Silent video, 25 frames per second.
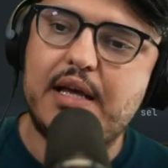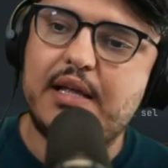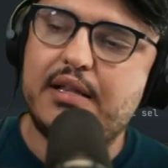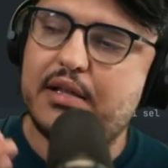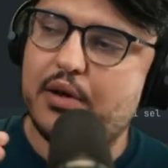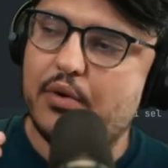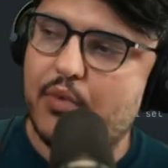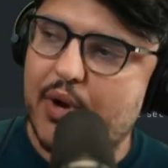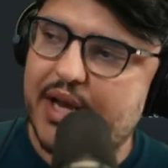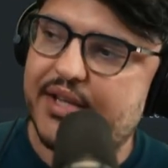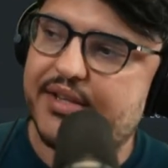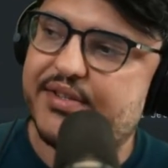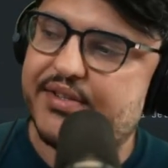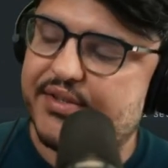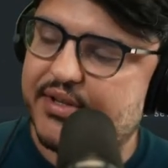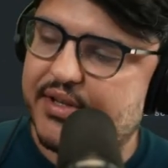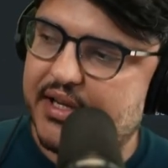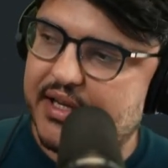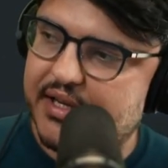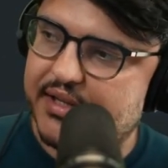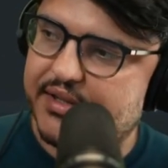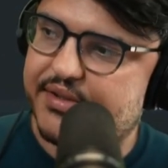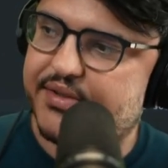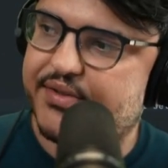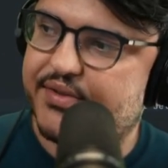the way
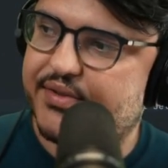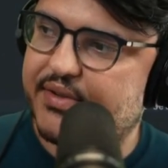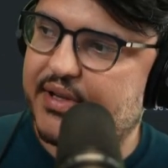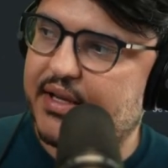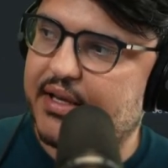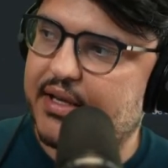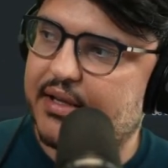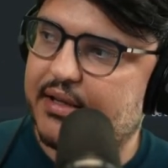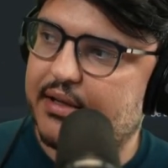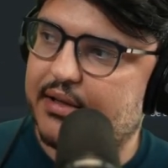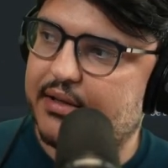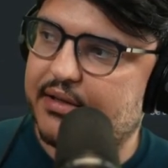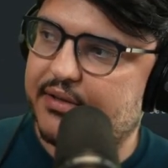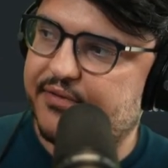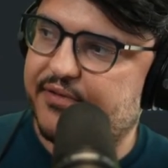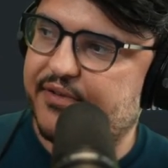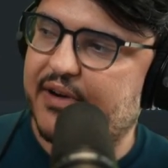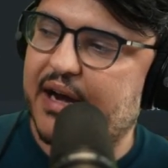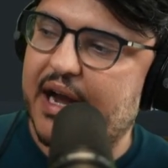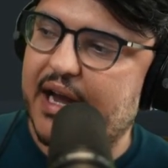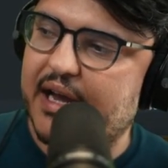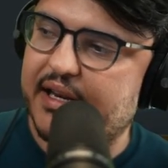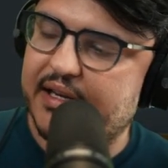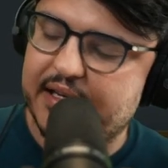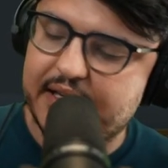it's
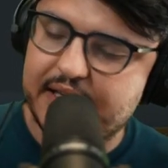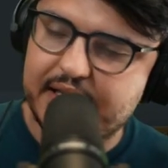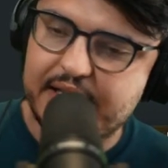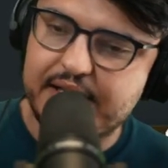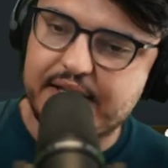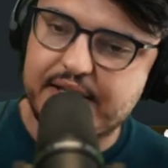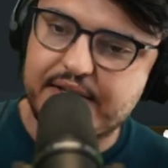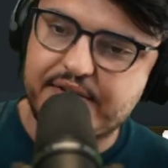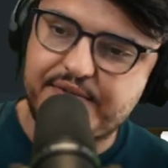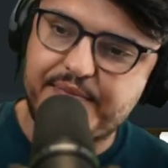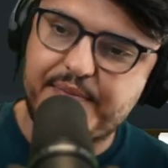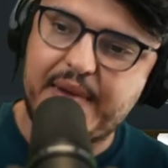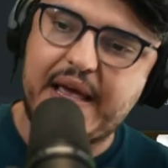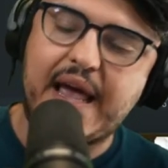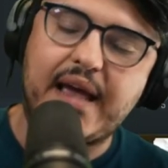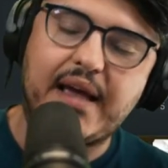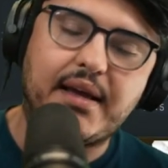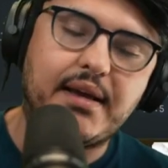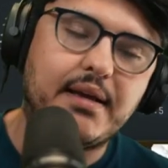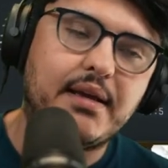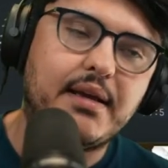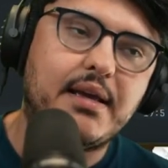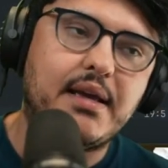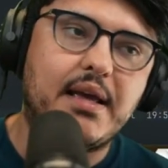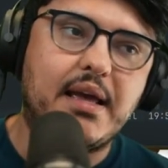defined in the
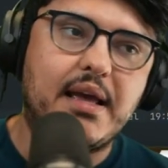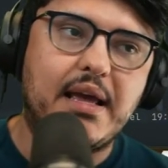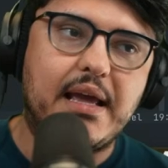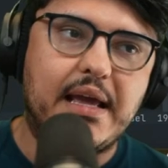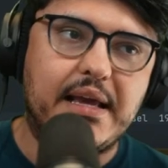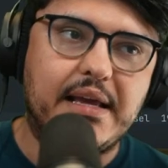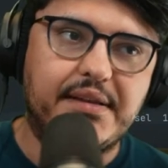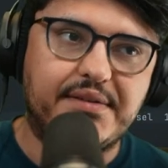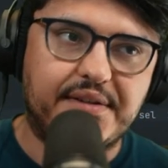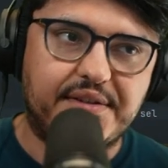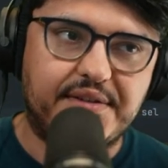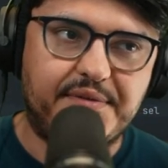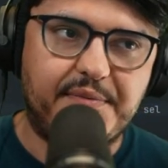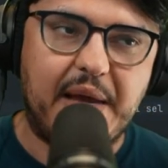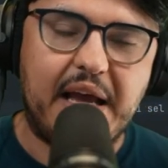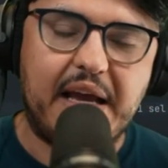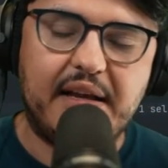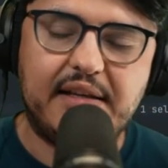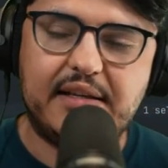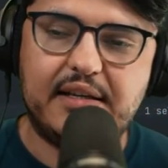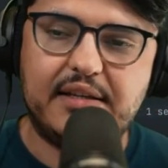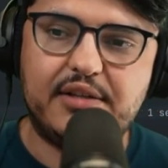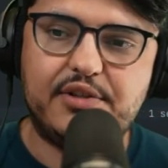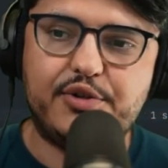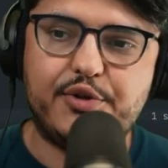spec is
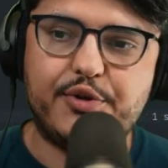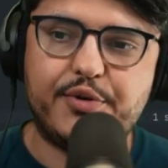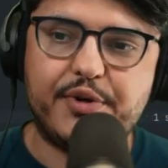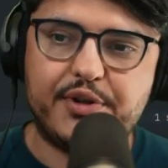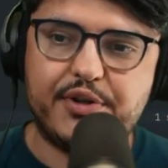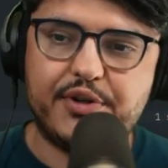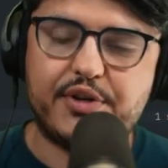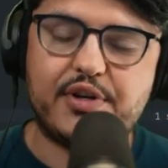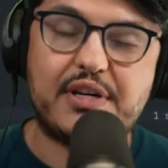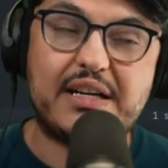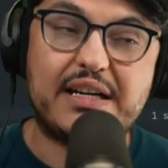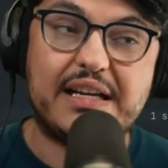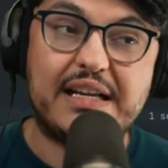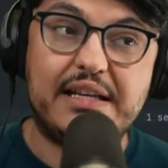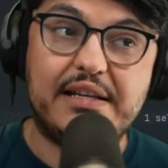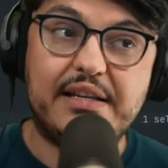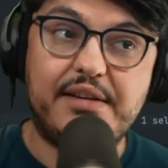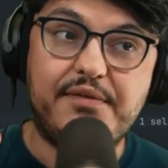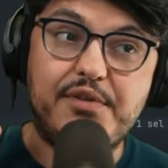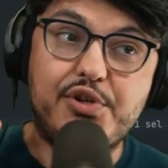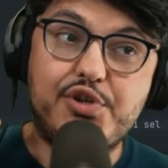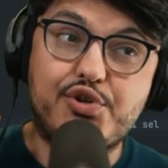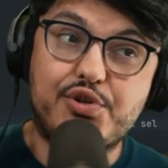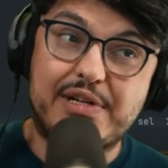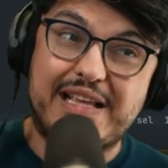expected to return
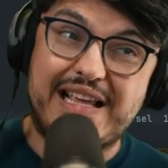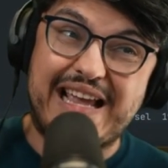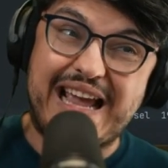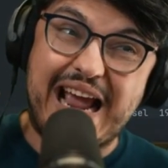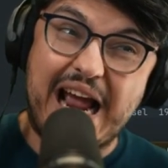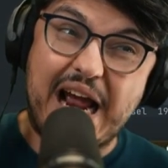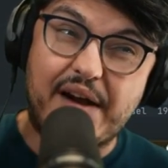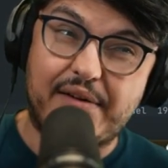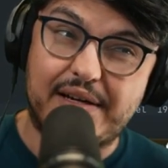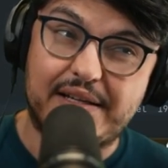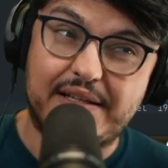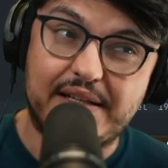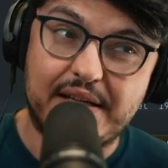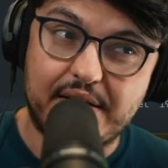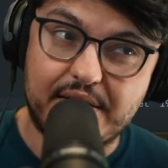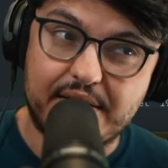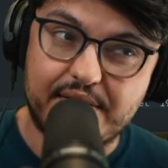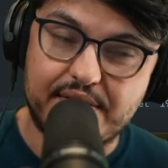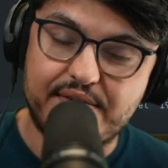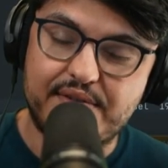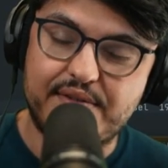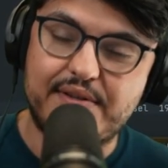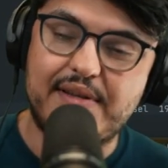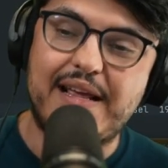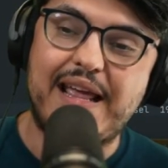individual
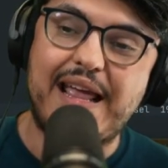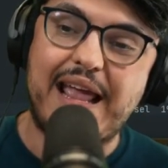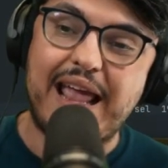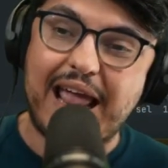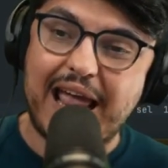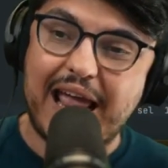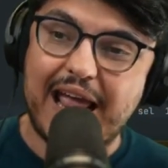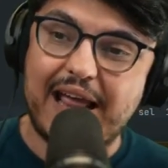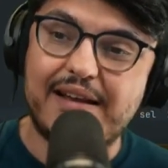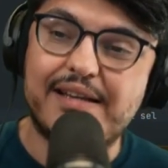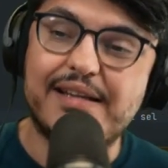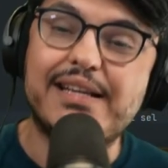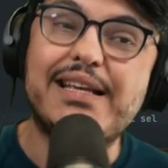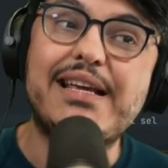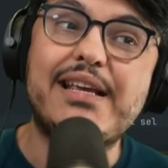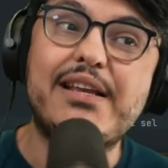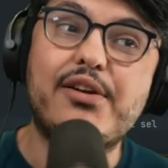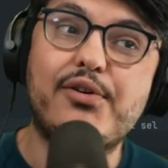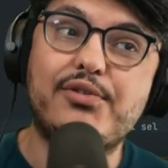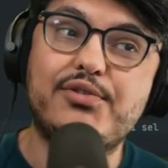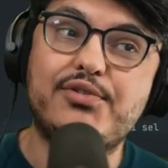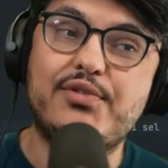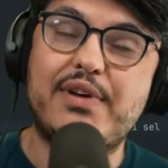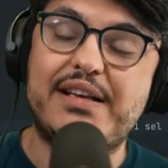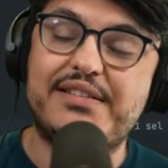characters, and it
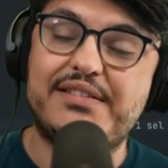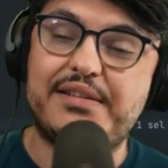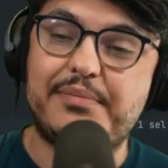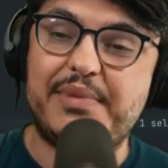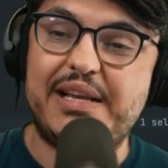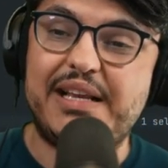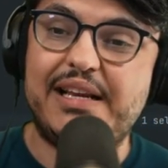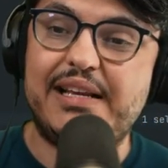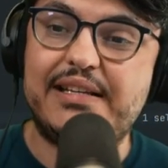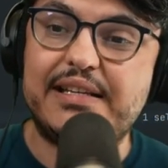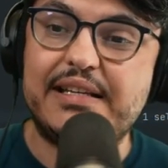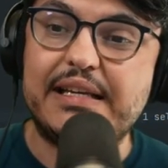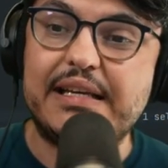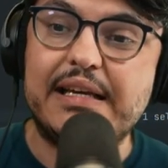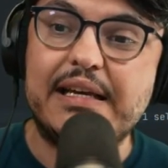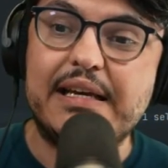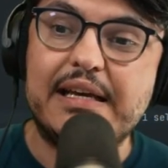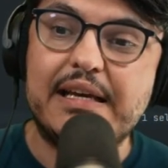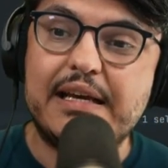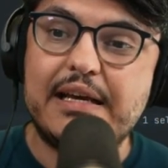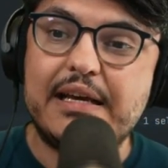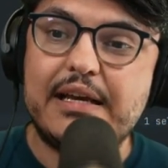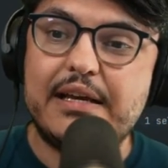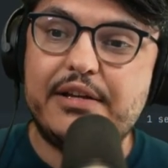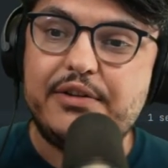also has the ability
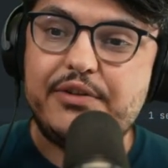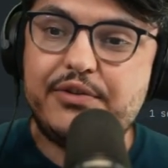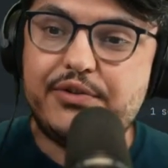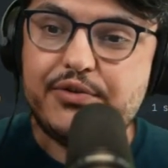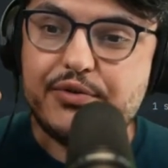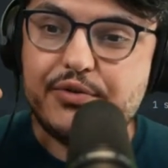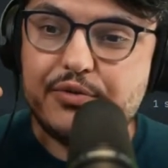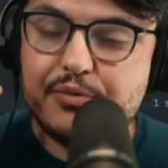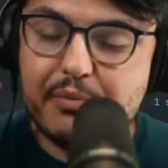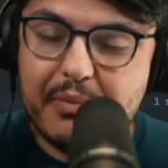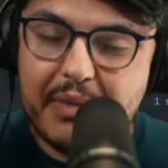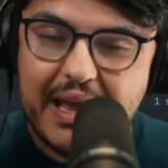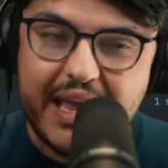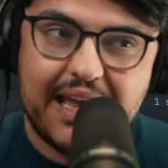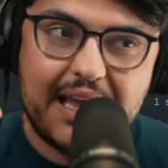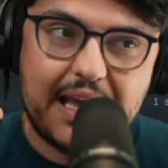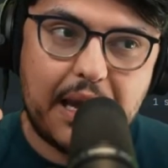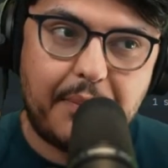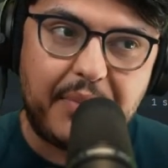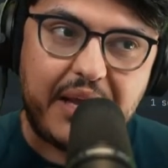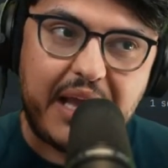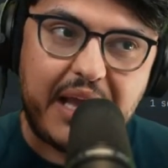to make up